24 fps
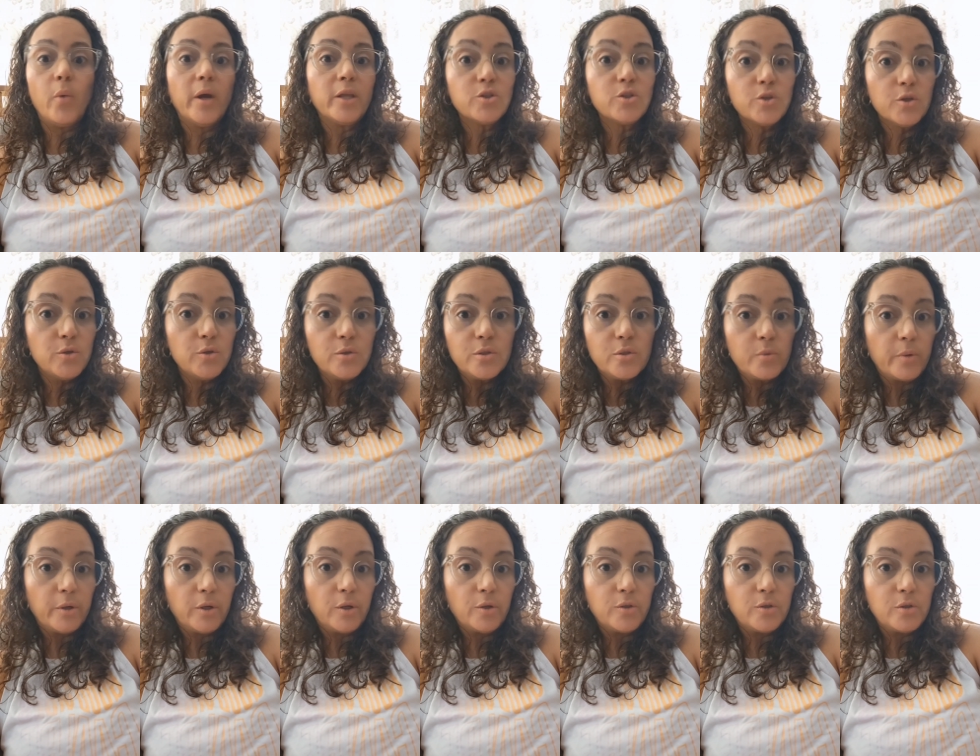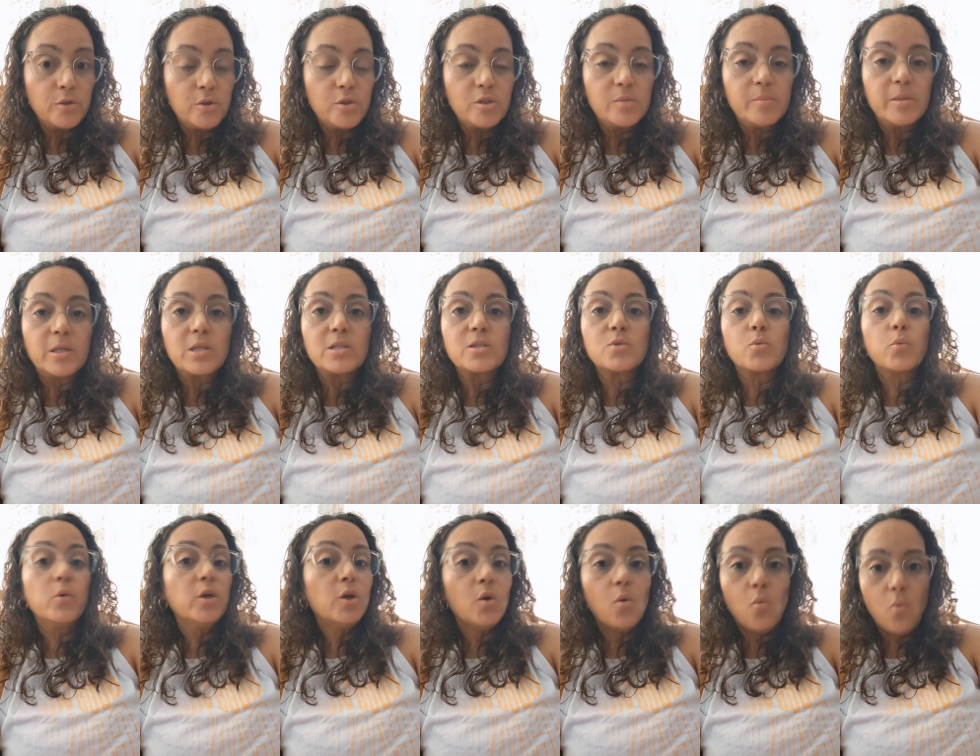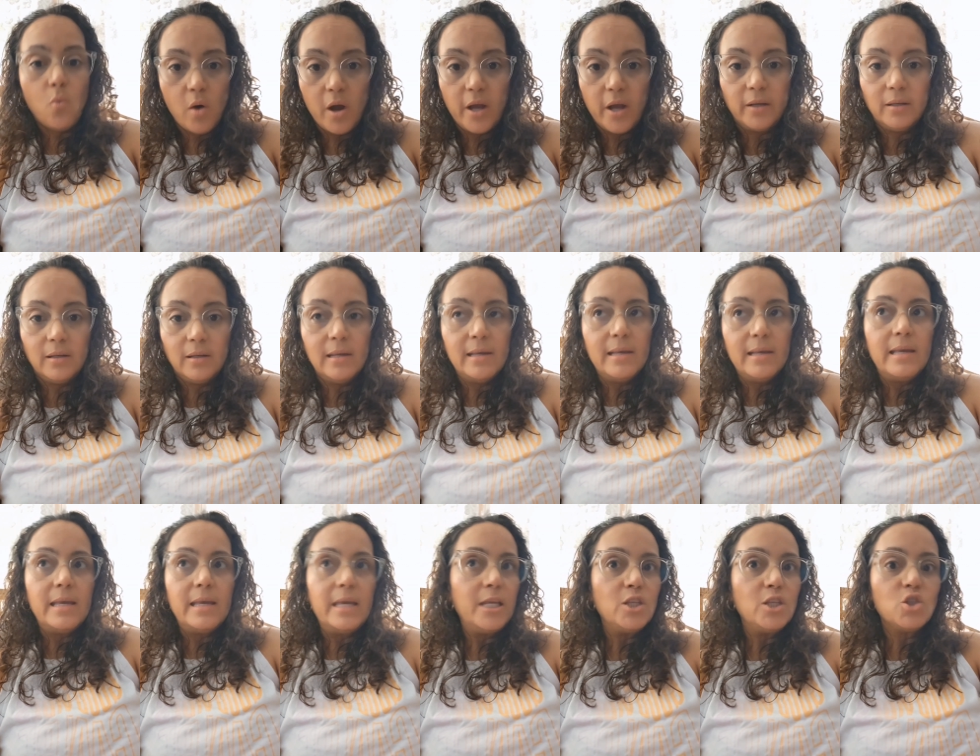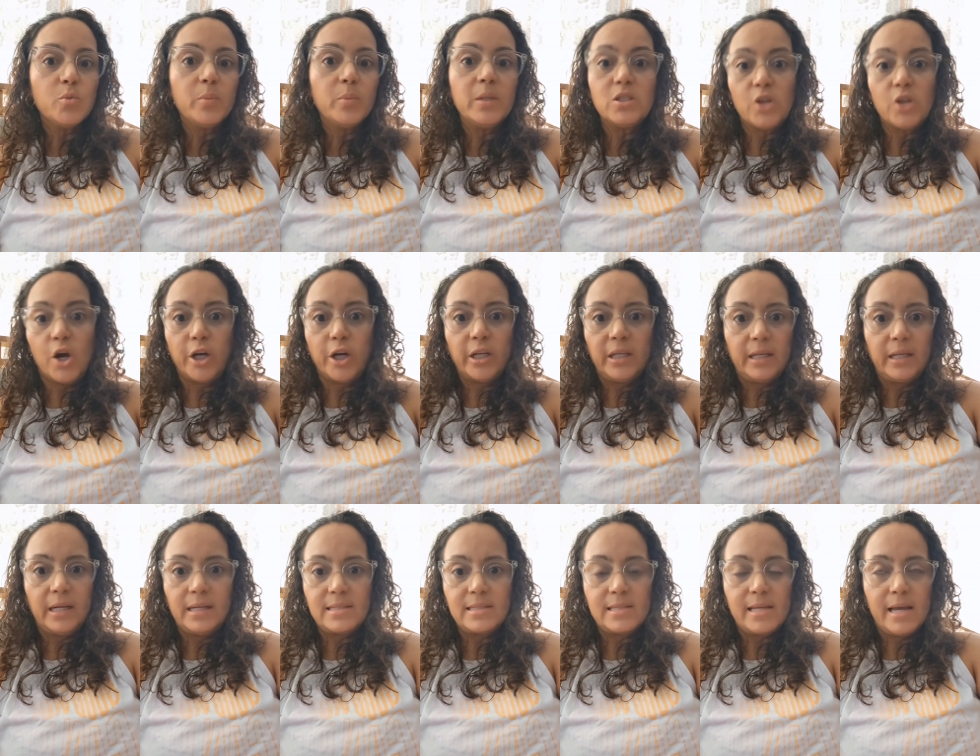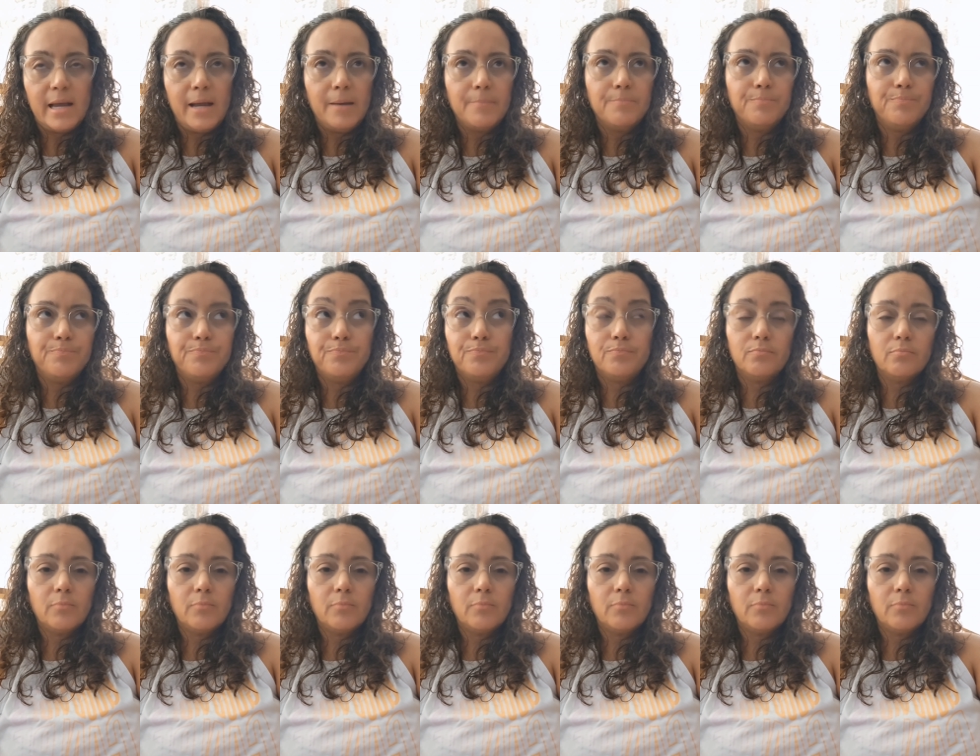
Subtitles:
what to use, what not to use, because we don't want him to be targeted as a